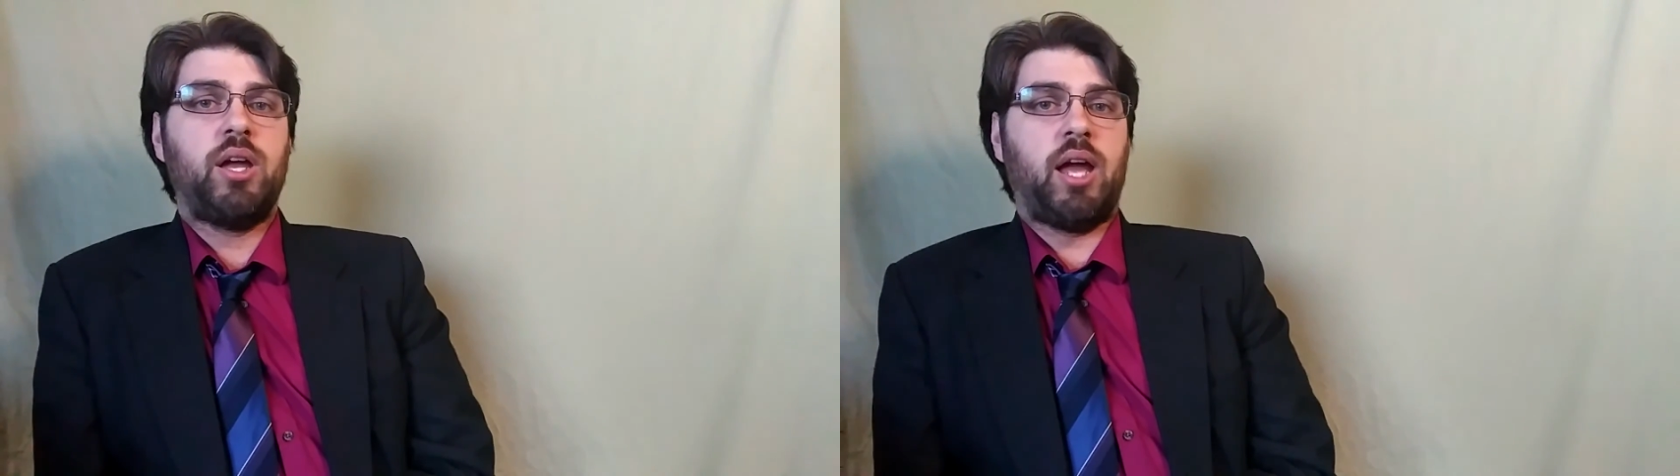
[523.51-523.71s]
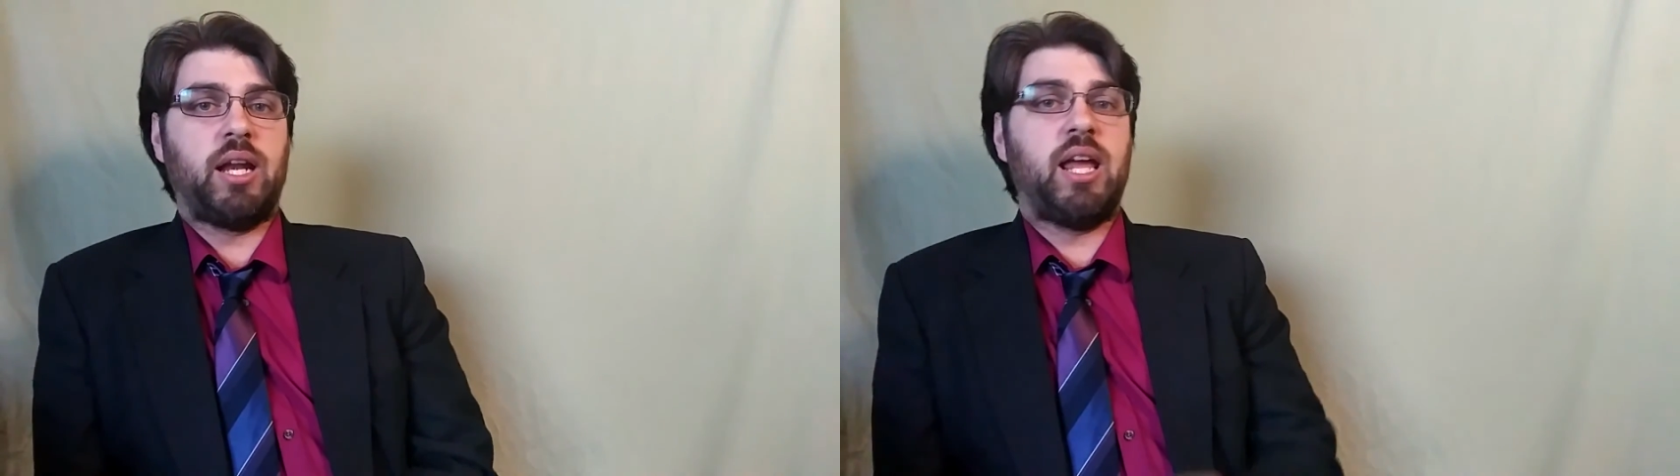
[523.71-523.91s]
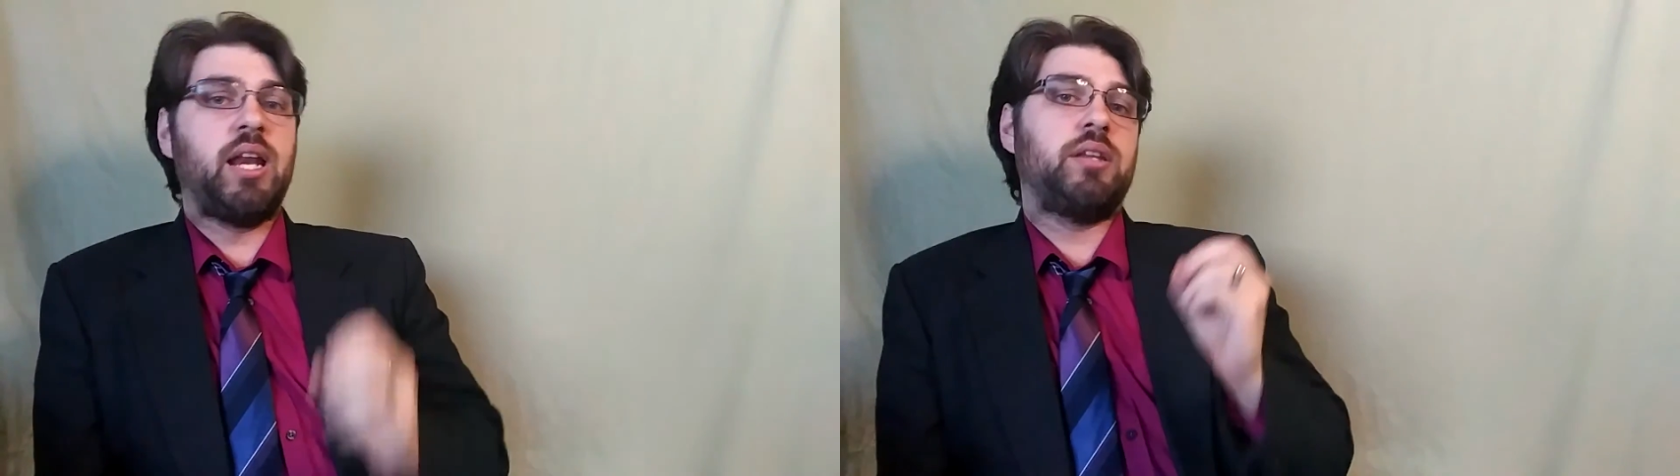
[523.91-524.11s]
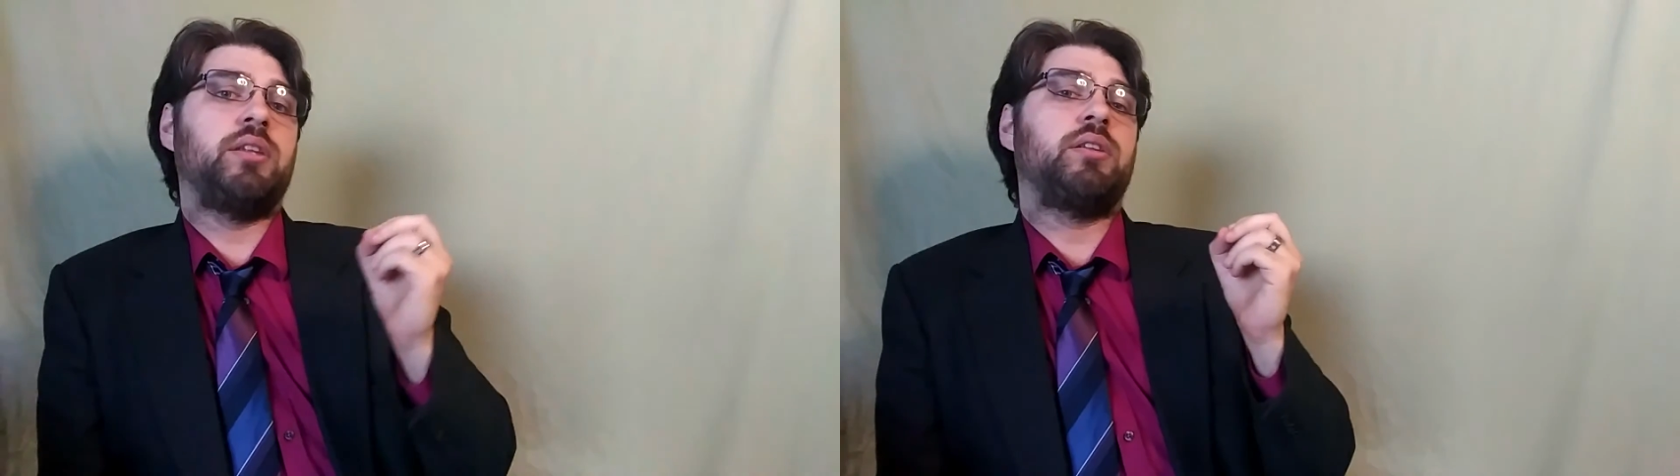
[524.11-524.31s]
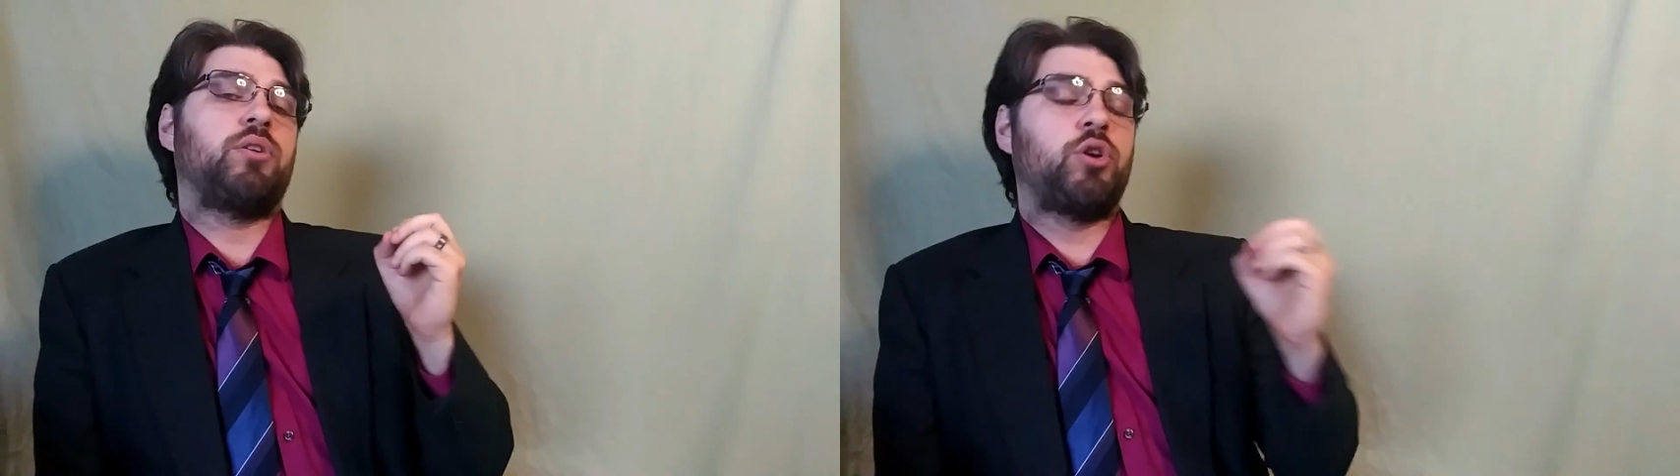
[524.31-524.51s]
and get
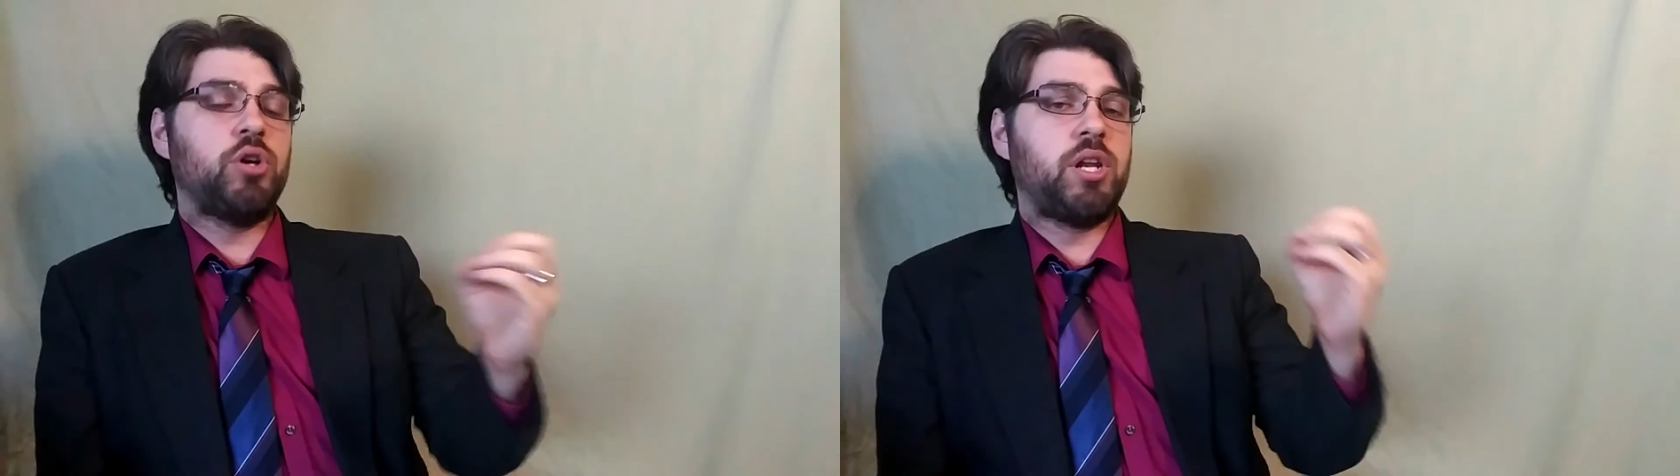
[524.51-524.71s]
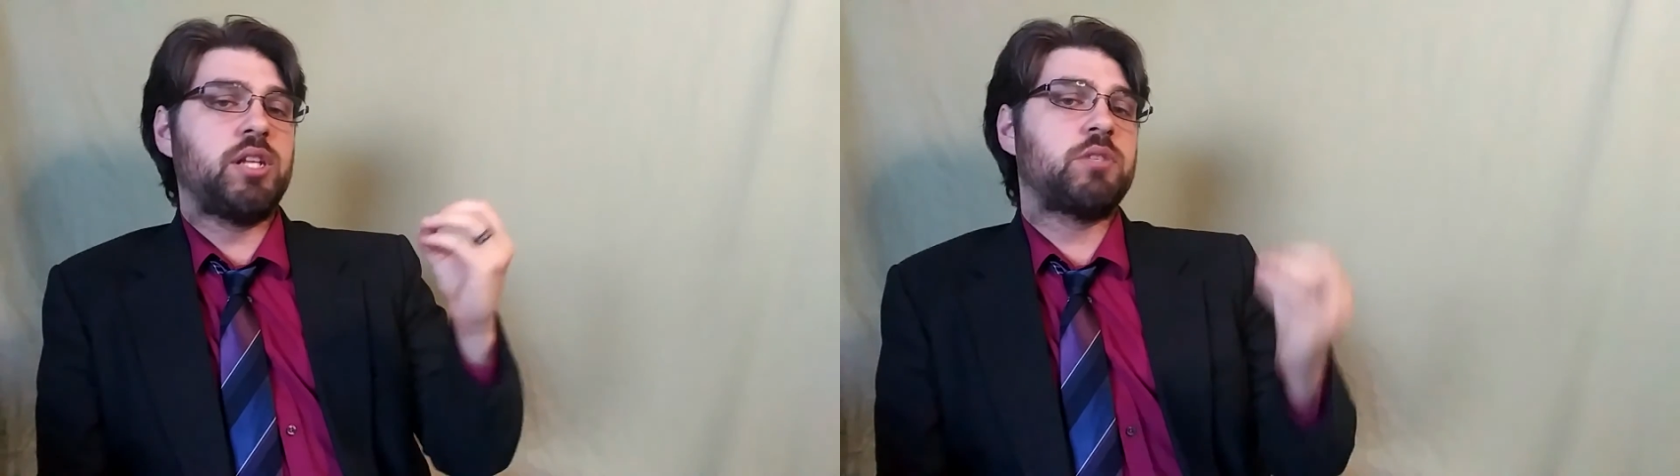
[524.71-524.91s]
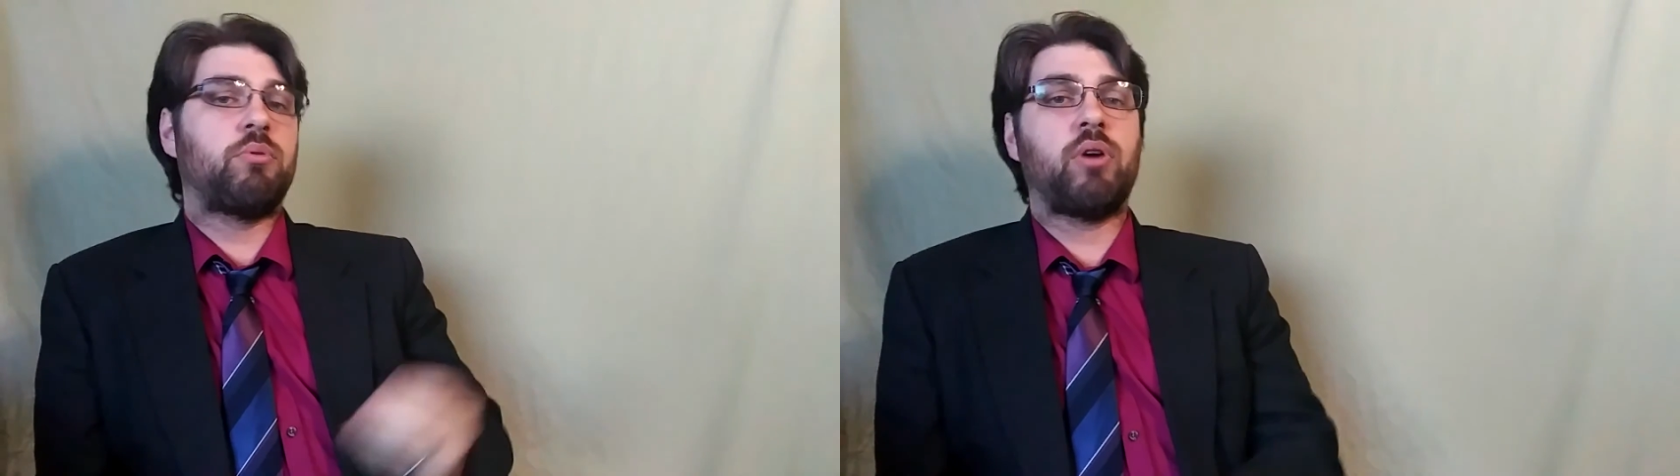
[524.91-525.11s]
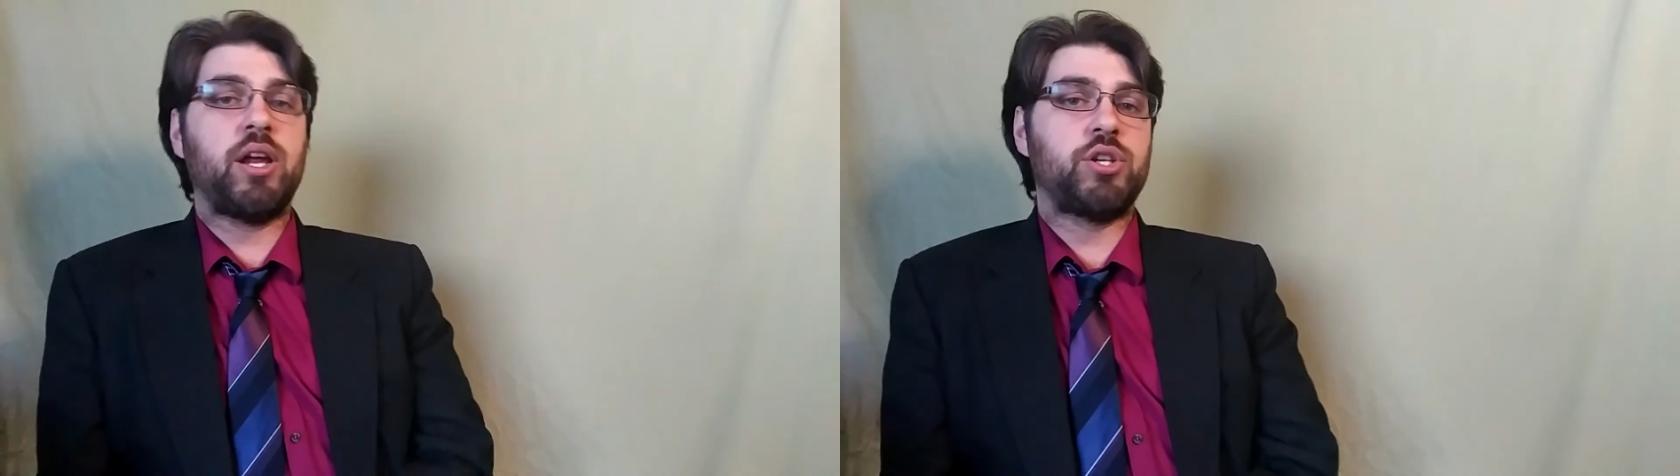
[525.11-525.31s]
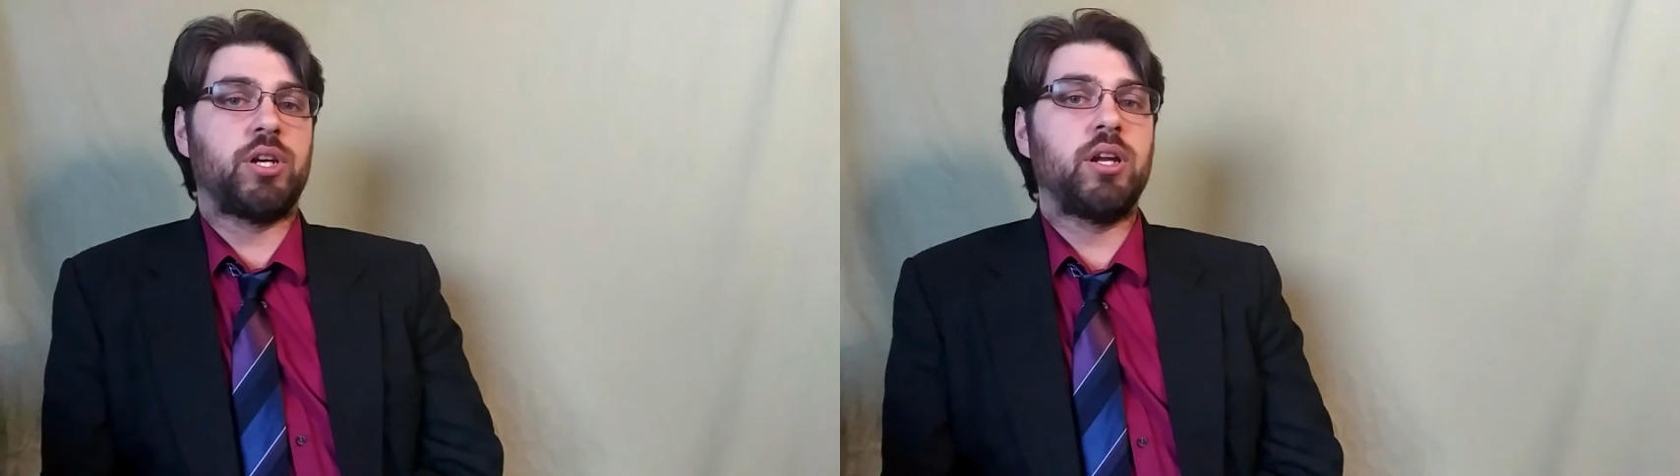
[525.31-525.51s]
in good
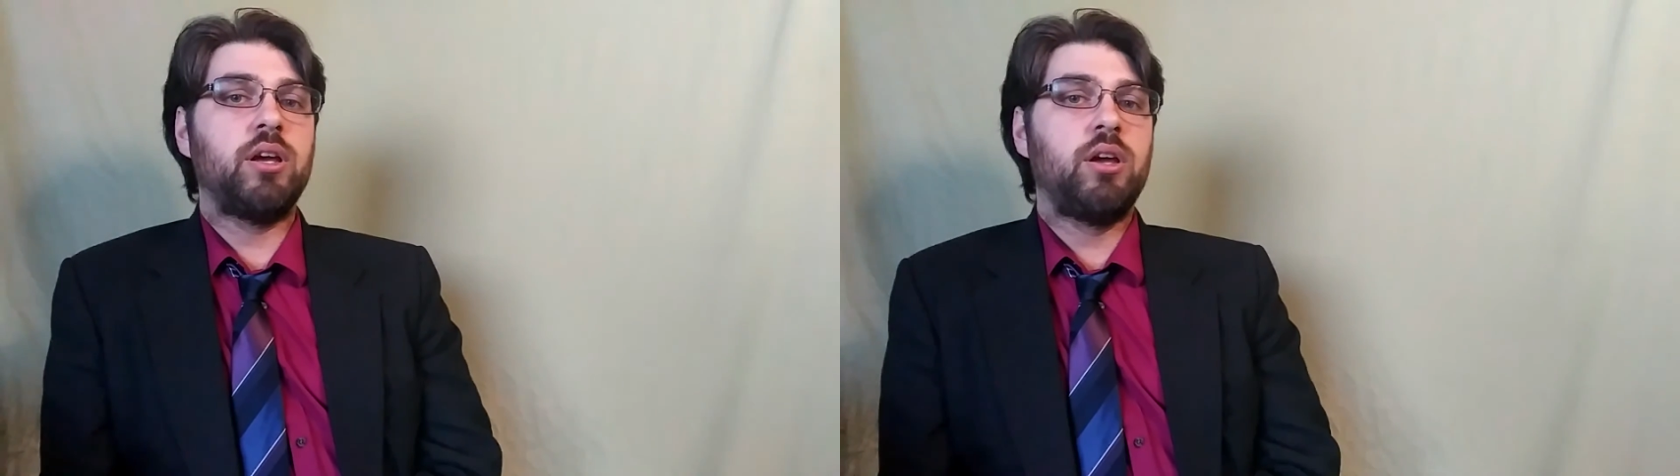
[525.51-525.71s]
inspiration